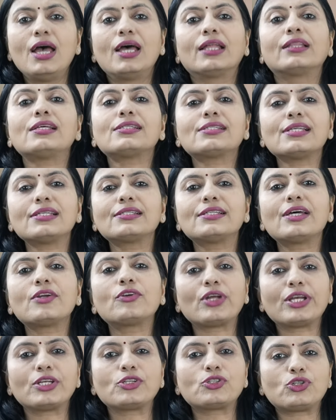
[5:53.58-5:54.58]
This is the
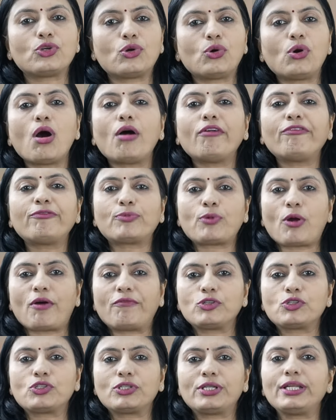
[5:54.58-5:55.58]
ratio of
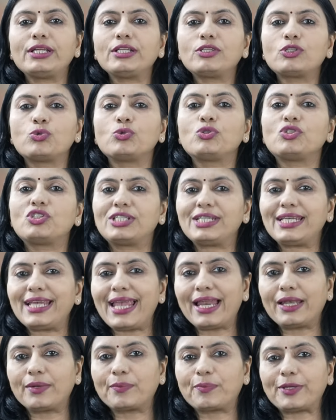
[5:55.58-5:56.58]
provisioning to
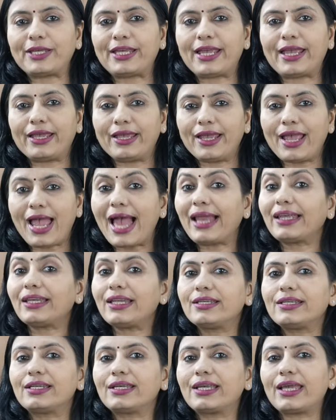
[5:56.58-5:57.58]
GNPA and
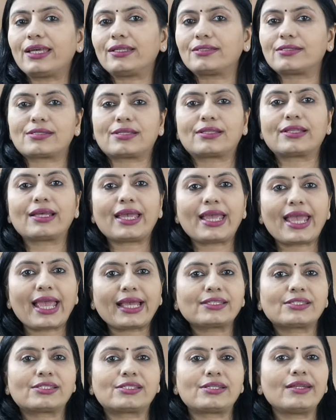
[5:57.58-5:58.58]
indicates the
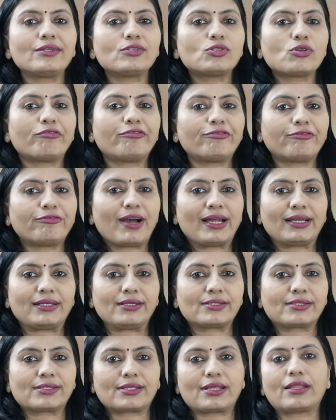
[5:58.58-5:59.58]
extent of
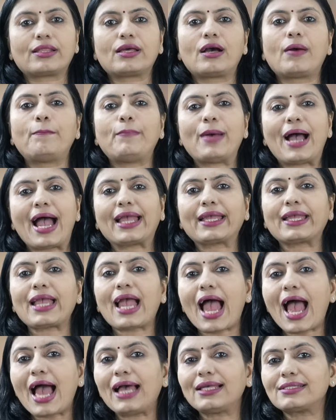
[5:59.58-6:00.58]
funds a bank
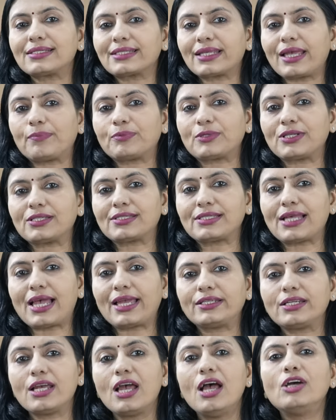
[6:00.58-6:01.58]
has kept
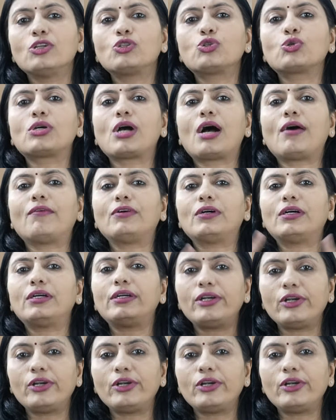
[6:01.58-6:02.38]
aside to cover